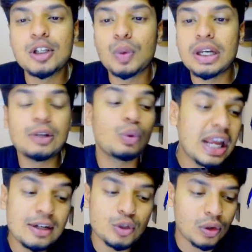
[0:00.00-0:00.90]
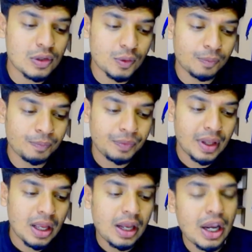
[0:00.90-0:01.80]
when it rains also.
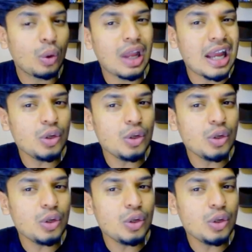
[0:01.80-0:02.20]
Now, can you